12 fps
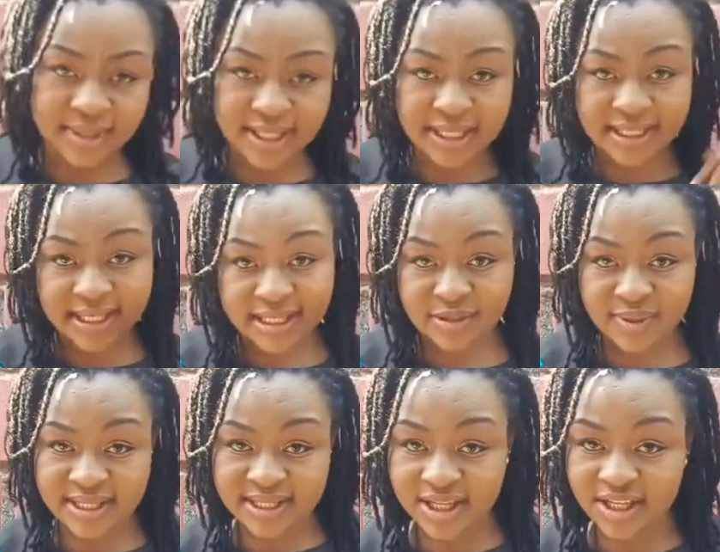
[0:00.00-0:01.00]
think 6
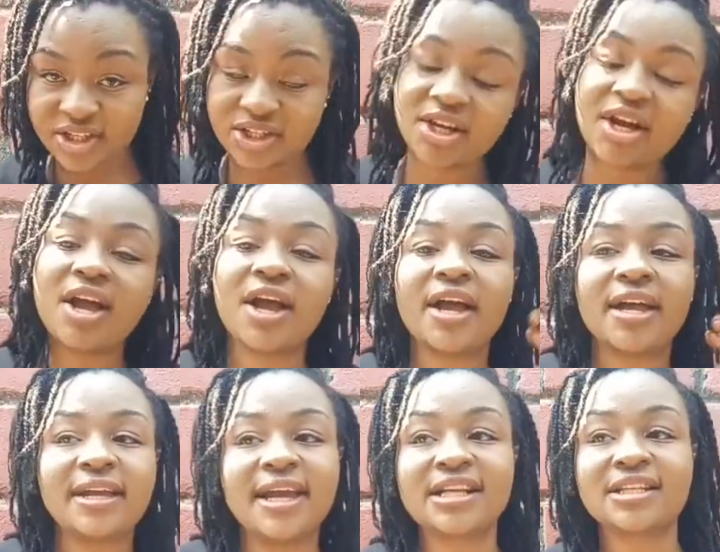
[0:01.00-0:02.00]
weeks ish.
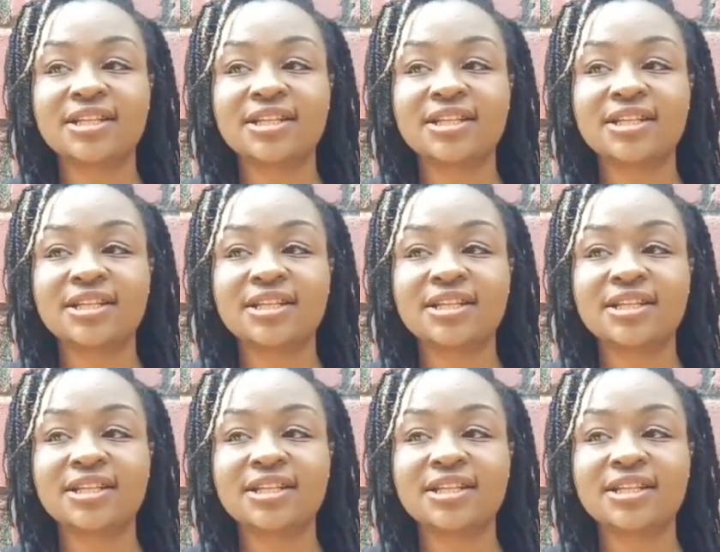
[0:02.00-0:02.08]
Yes,